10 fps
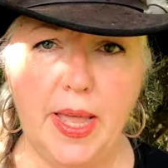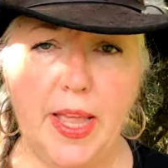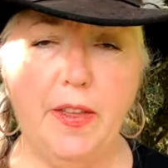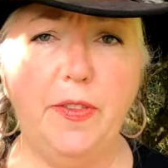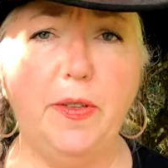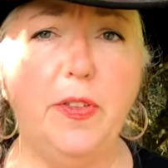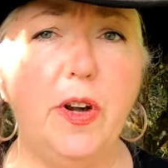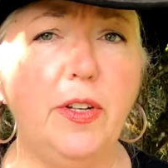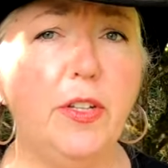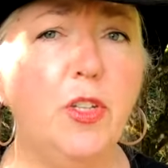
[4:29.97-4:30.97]
If you
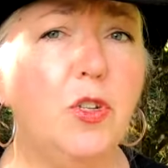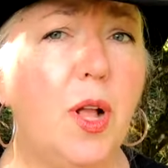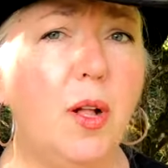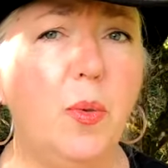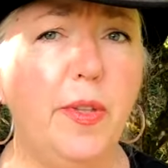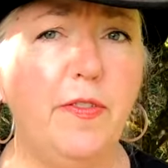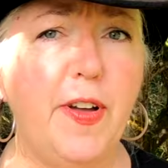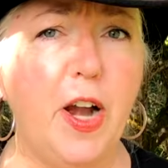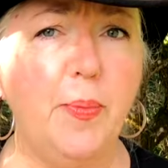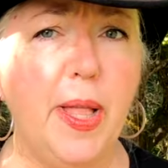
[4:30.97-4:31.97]
start to struggle with
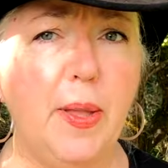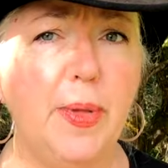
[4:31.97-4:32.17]
fire blight,